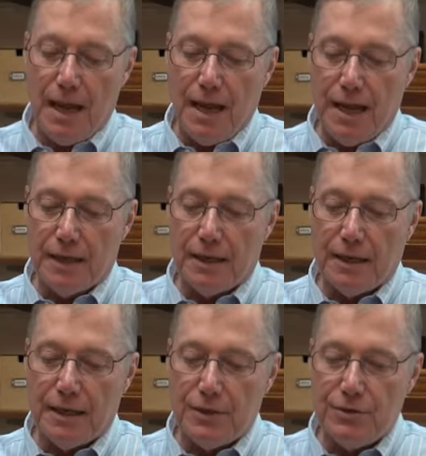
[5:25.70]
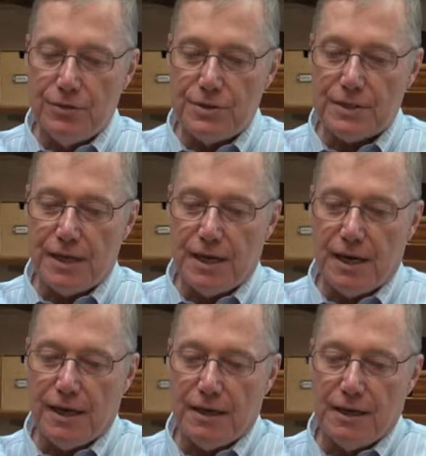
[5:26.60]
And I use
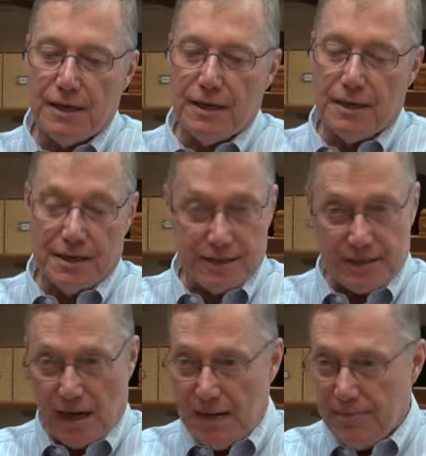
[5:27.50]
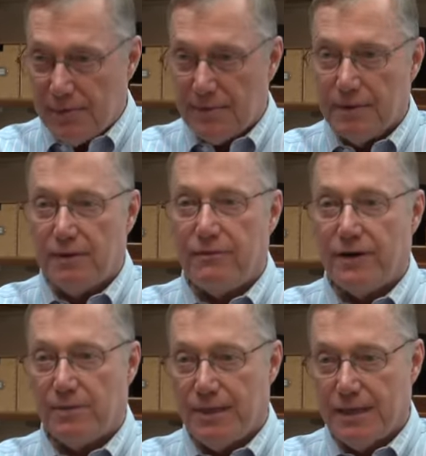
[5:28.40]
Skype a
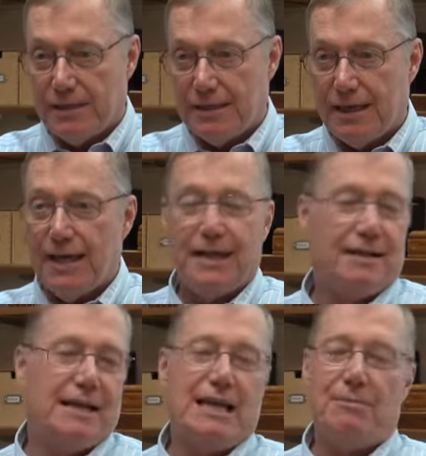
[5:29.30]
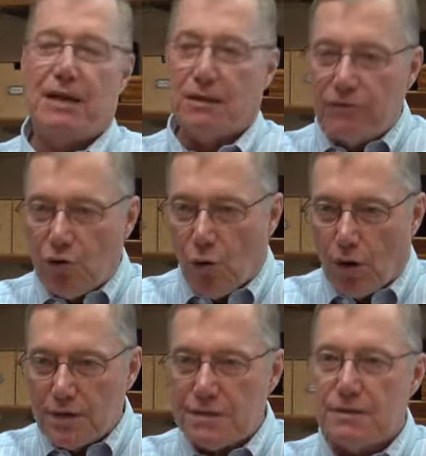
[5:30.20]
fair bit, email of
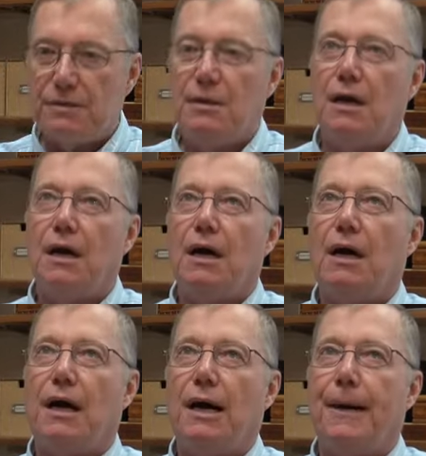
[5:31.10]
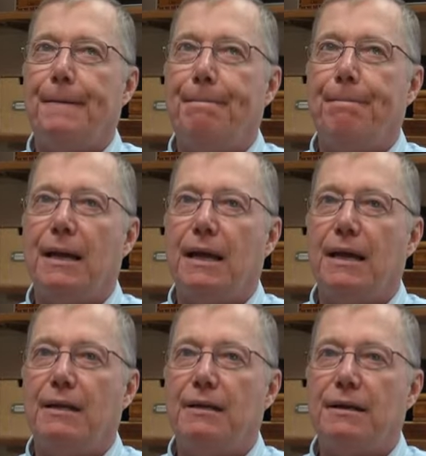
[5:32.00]
course,
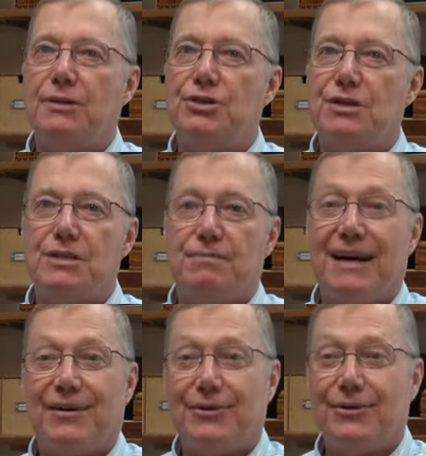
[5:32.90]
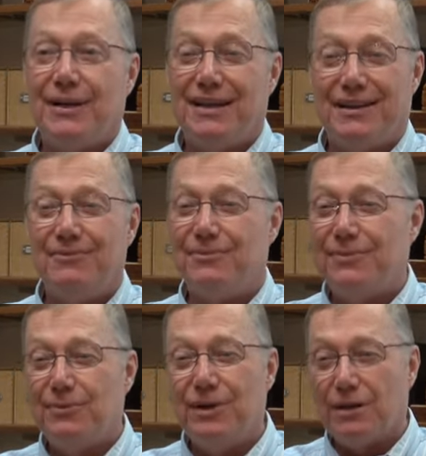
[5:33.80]
and just about, and
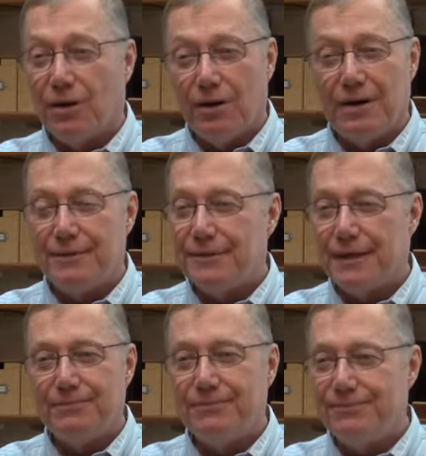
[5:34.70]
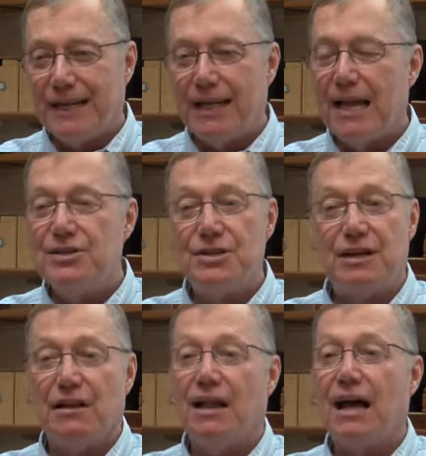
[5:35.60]
I'm engaged in
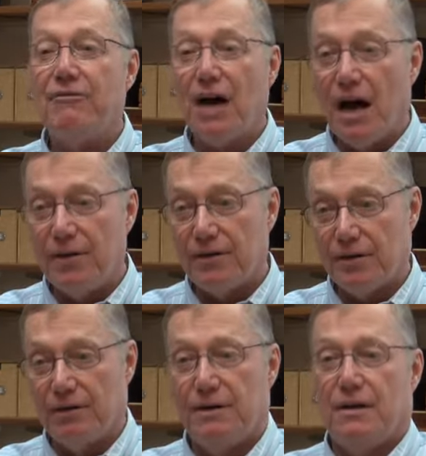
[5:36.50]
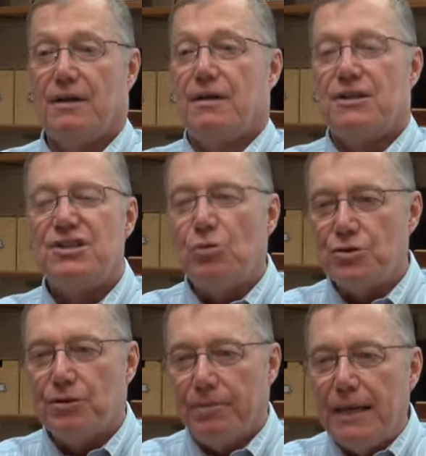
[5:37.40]
a lot of other
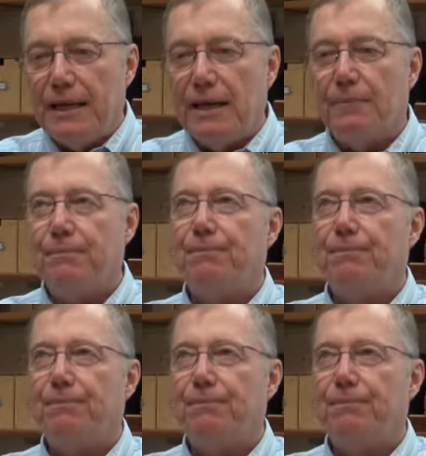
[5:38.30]
social media.